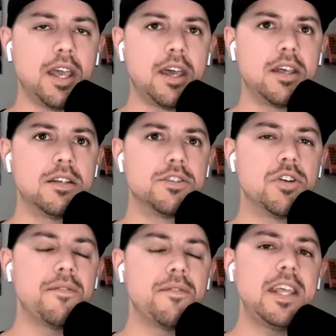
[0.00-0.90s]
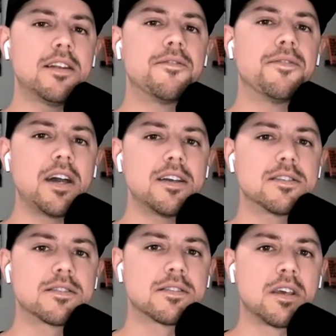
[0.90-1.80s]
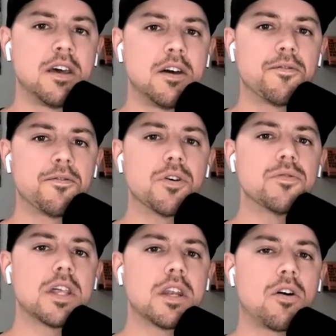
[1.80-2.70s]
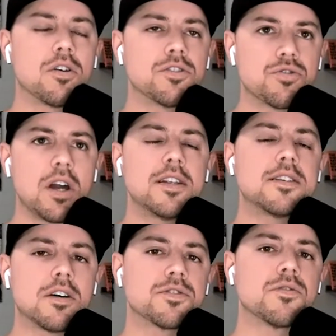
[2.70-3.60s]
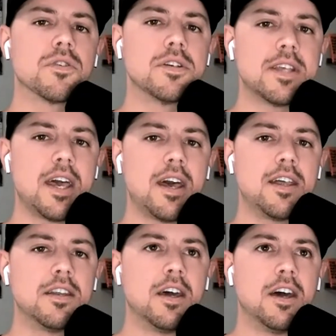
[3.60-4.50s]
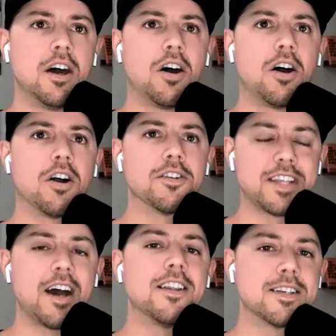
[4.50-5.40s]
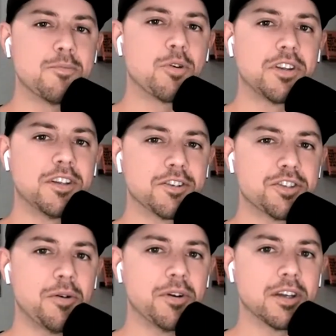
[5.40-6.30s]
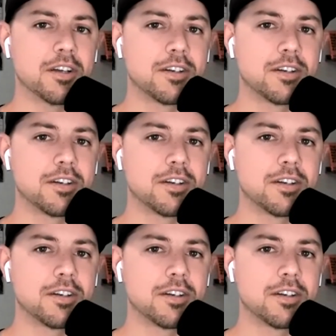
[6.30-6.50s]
And do you have any advice for those that are trying to tell stories and are telling more than they're showing?